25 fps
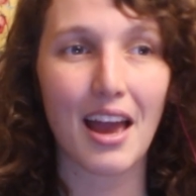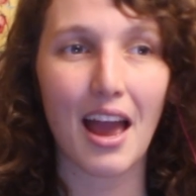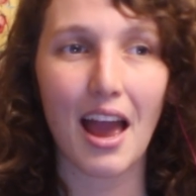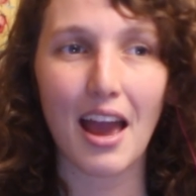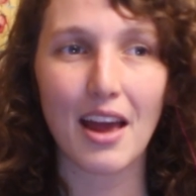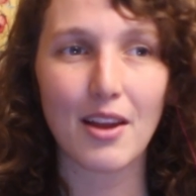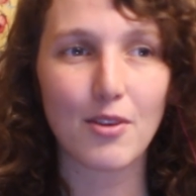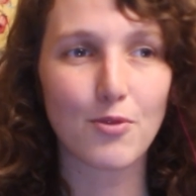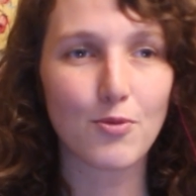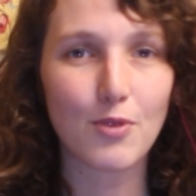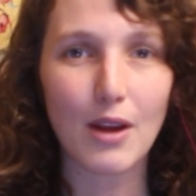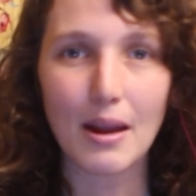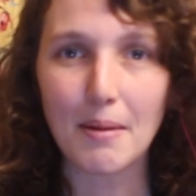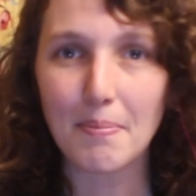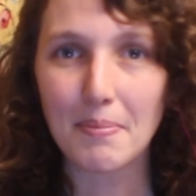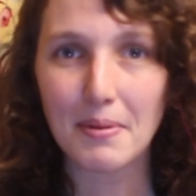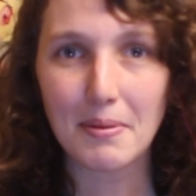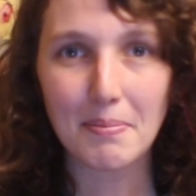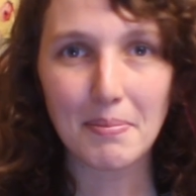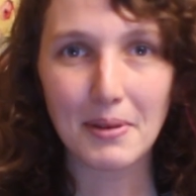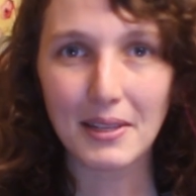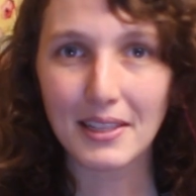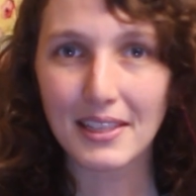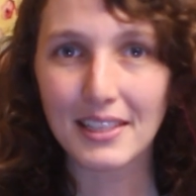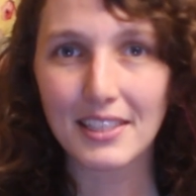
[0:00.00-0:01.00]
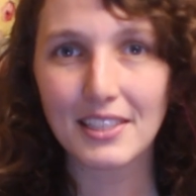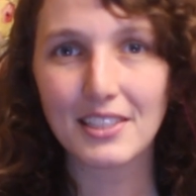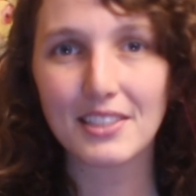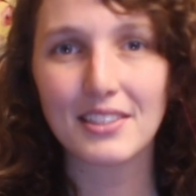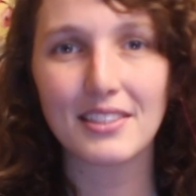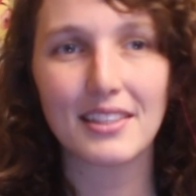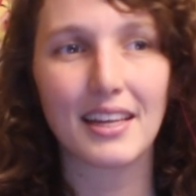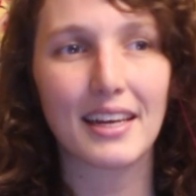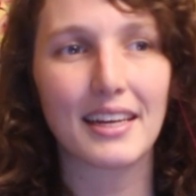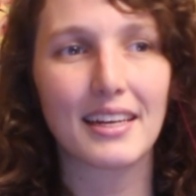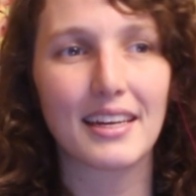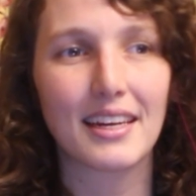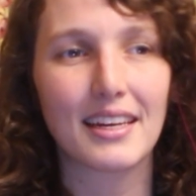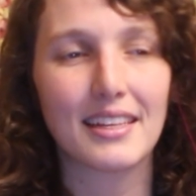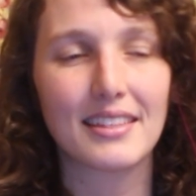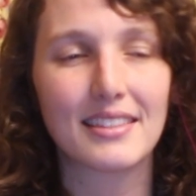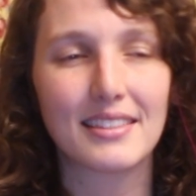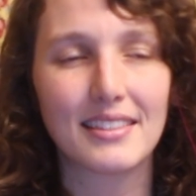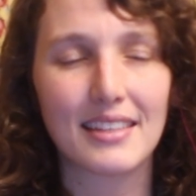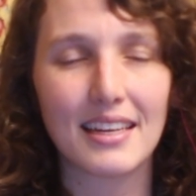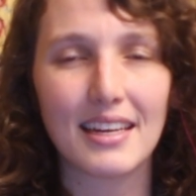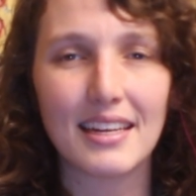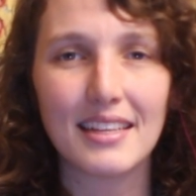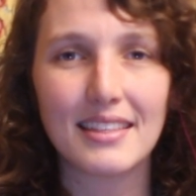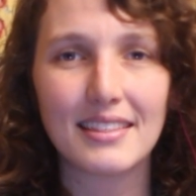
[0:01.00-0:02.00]
and rape and pillage. Like
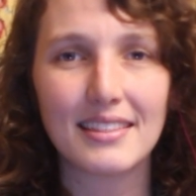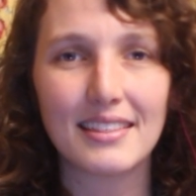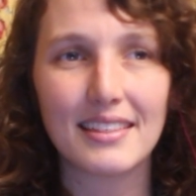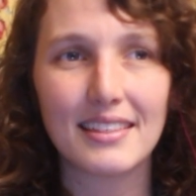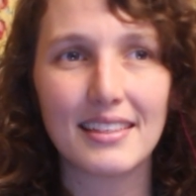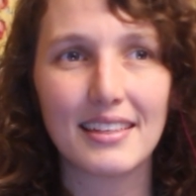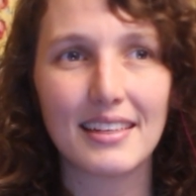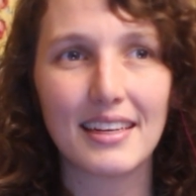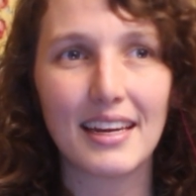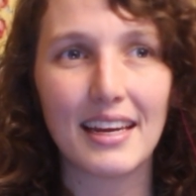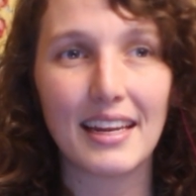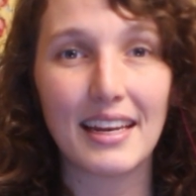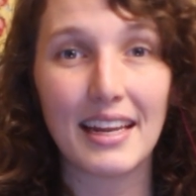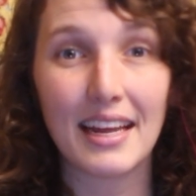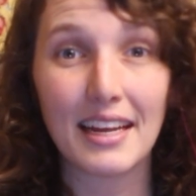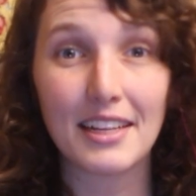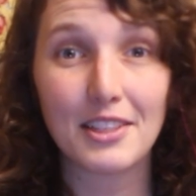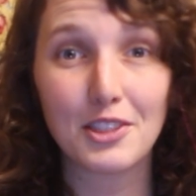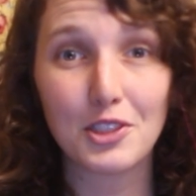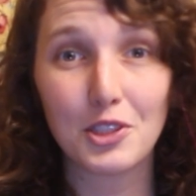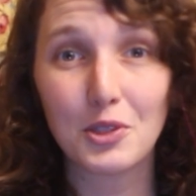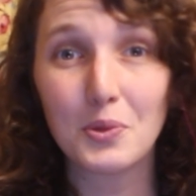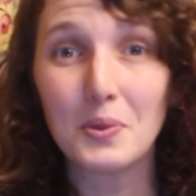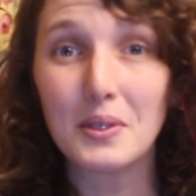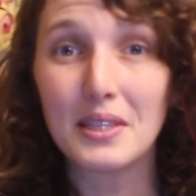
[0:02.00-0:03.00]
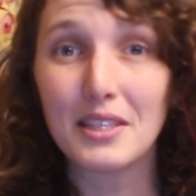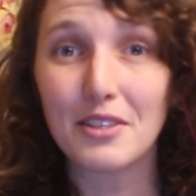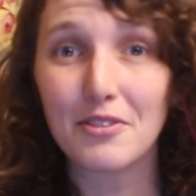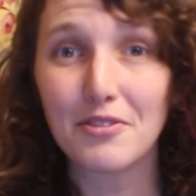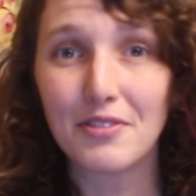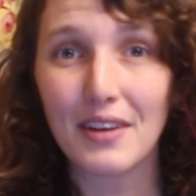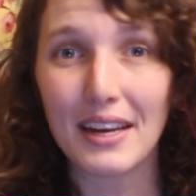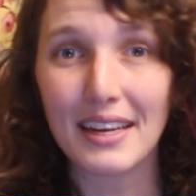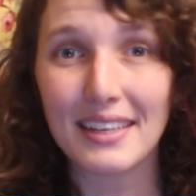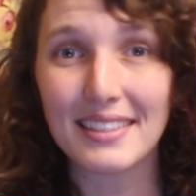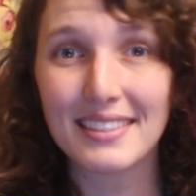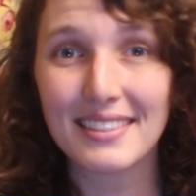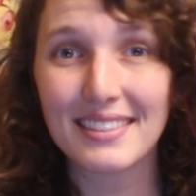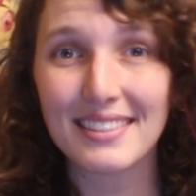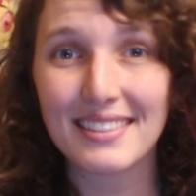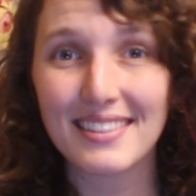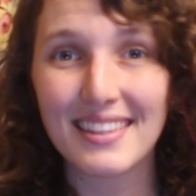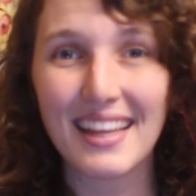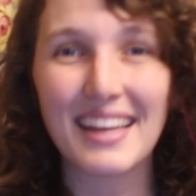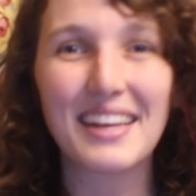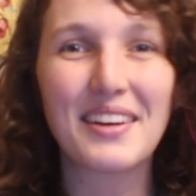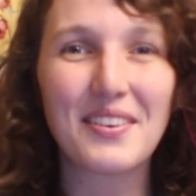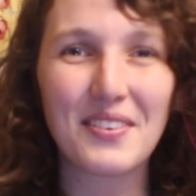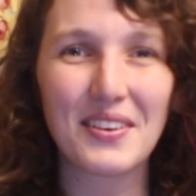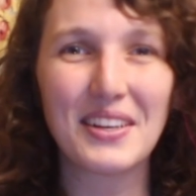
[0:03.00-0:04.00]
it hits you in the face.
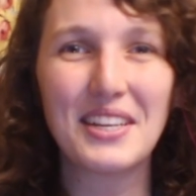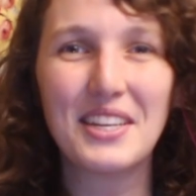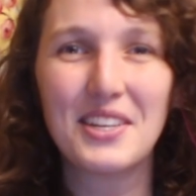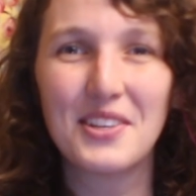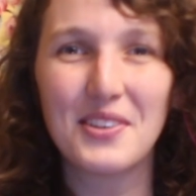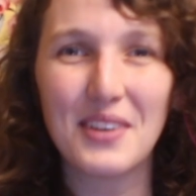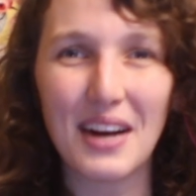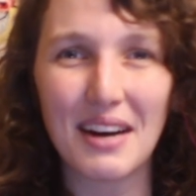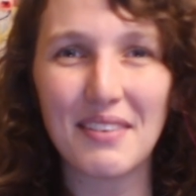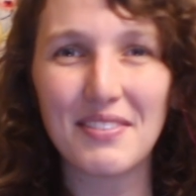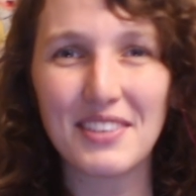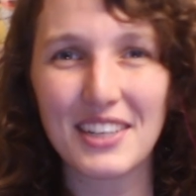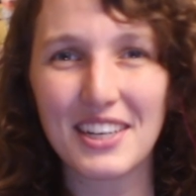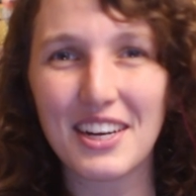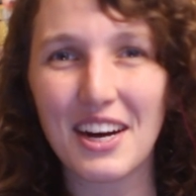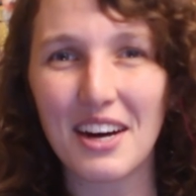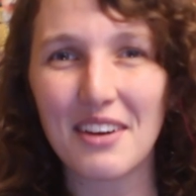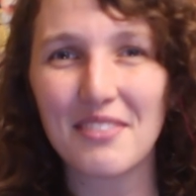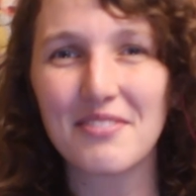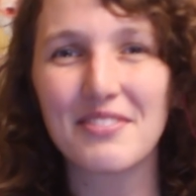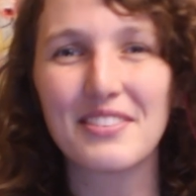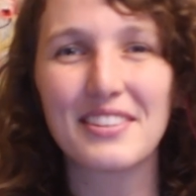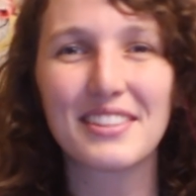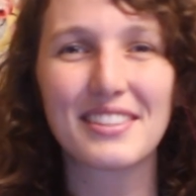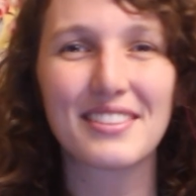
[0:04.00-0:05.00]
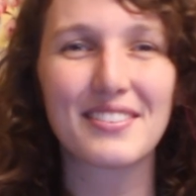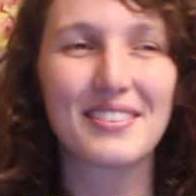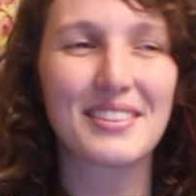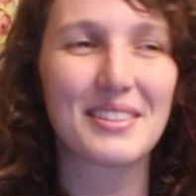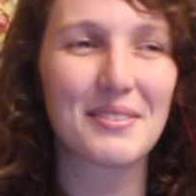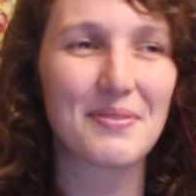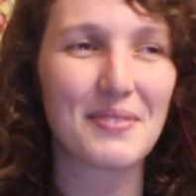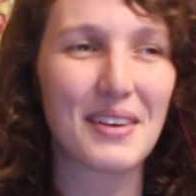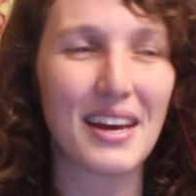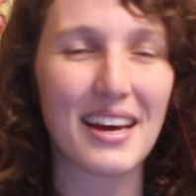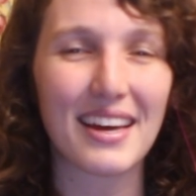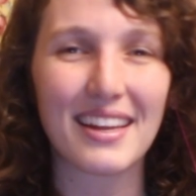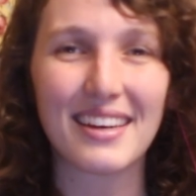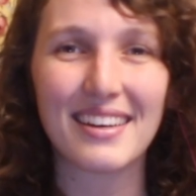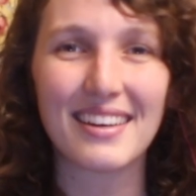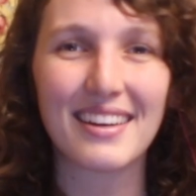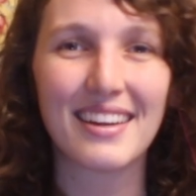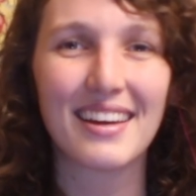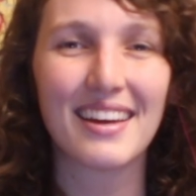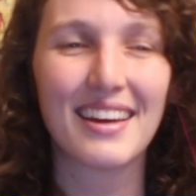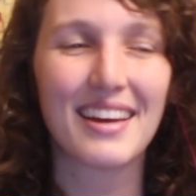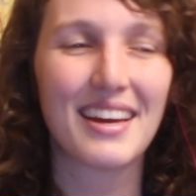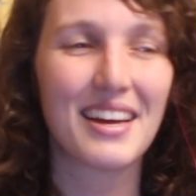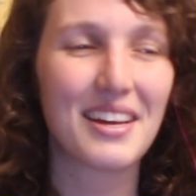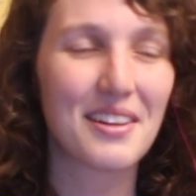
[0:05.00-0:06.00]
Like when you have a conflict with a man,
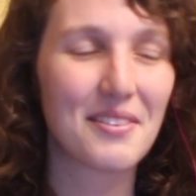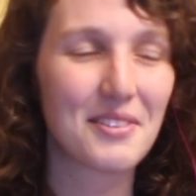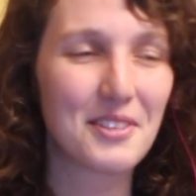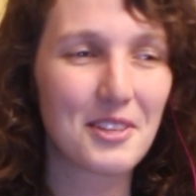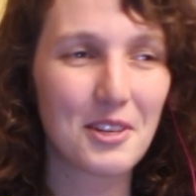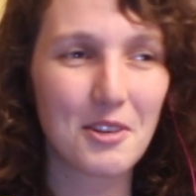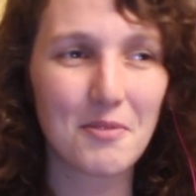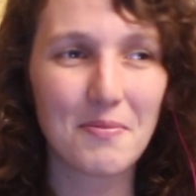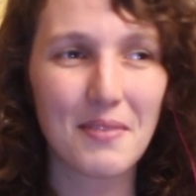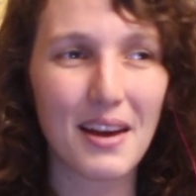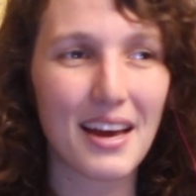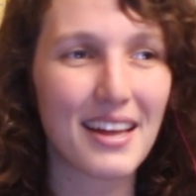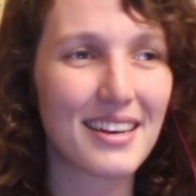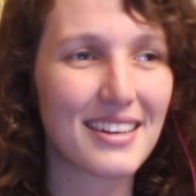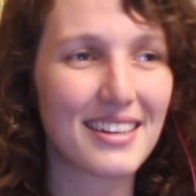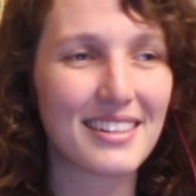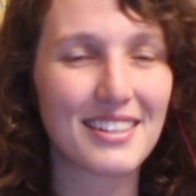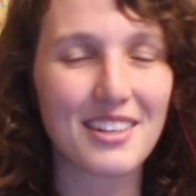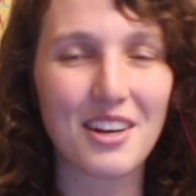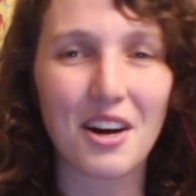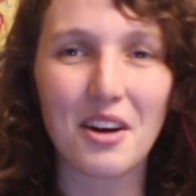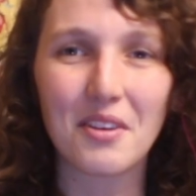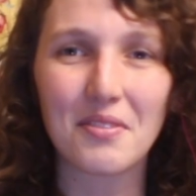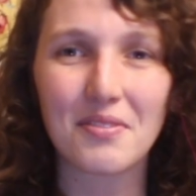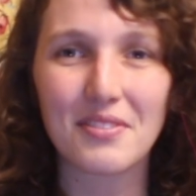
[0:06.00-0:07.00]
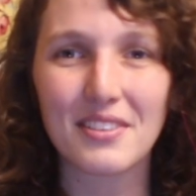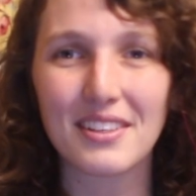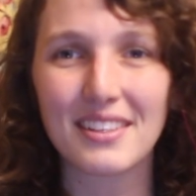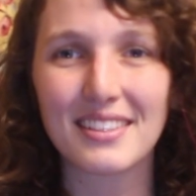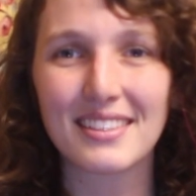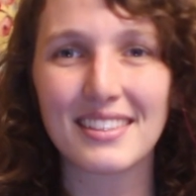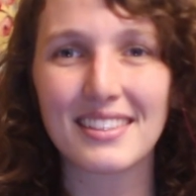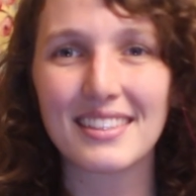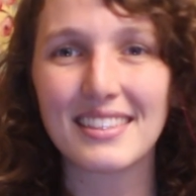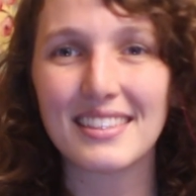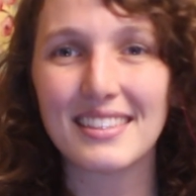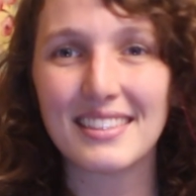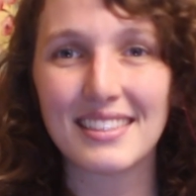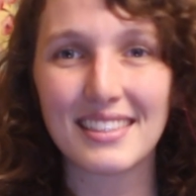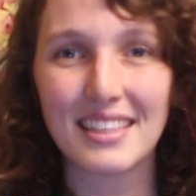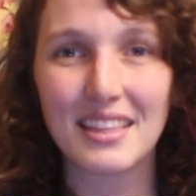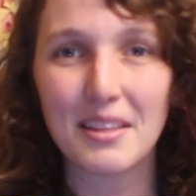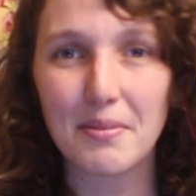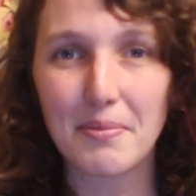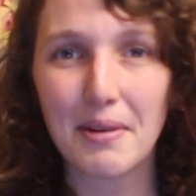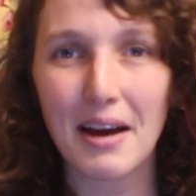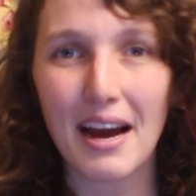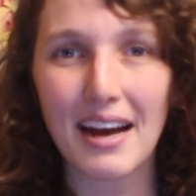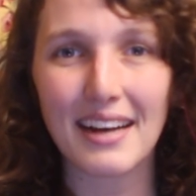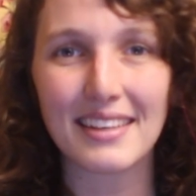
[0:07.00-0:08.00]
two men in conflict, at least in the
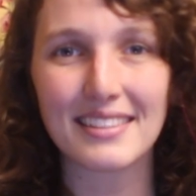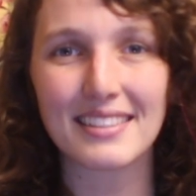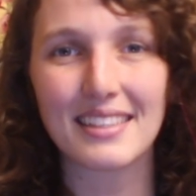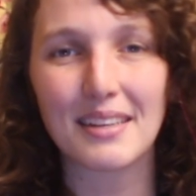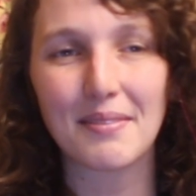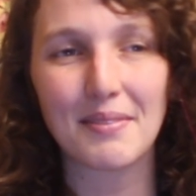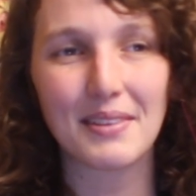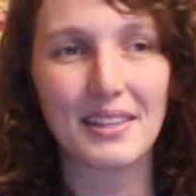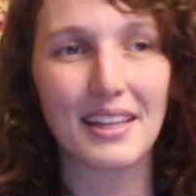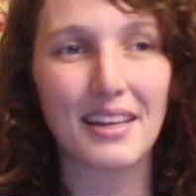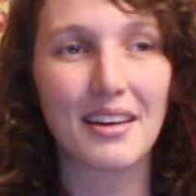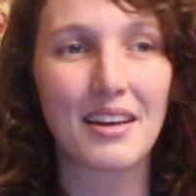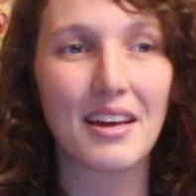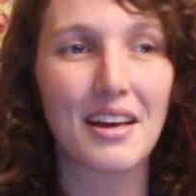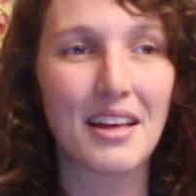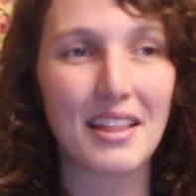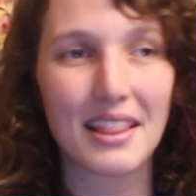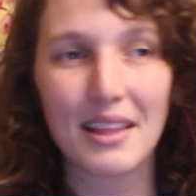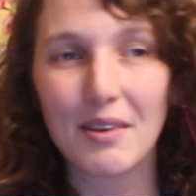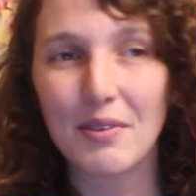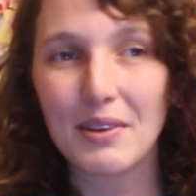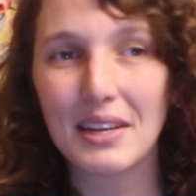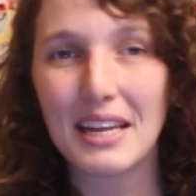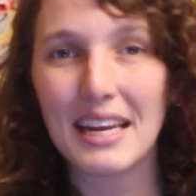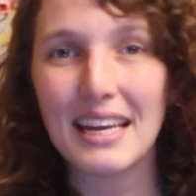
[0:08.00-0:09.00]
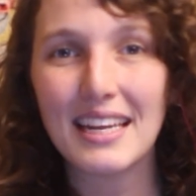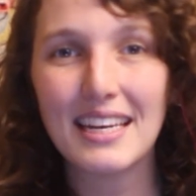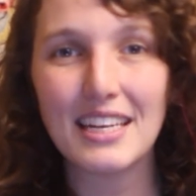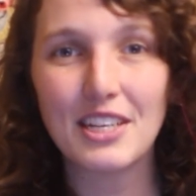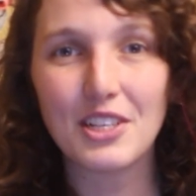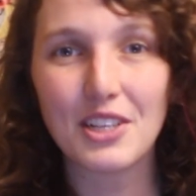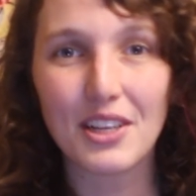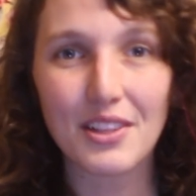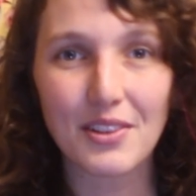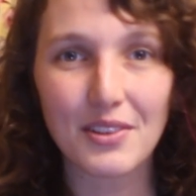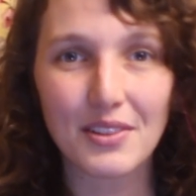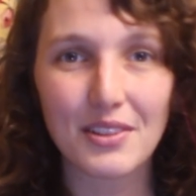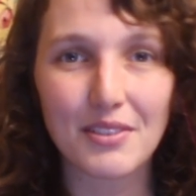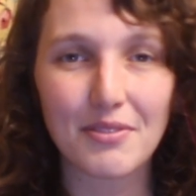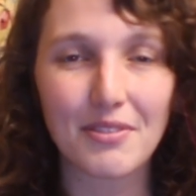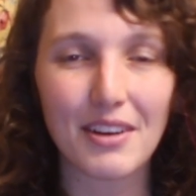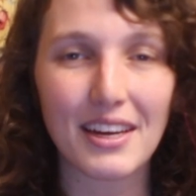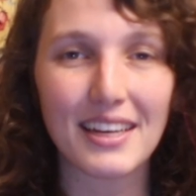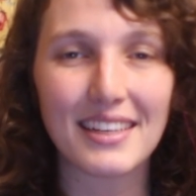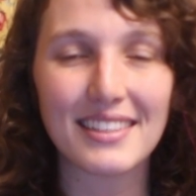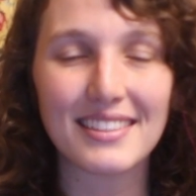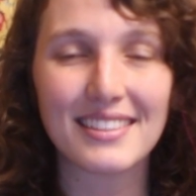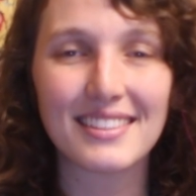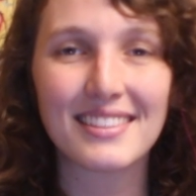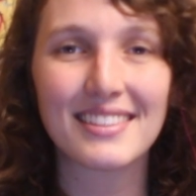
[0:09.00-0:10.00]
past, I mean, they would hit each other in the
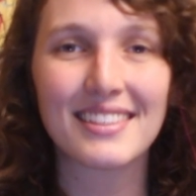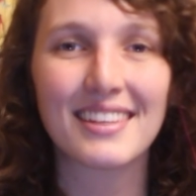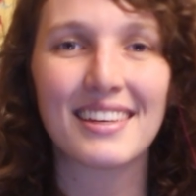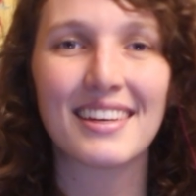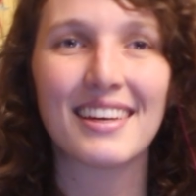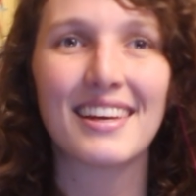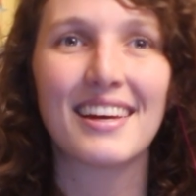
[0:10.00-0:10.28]
face.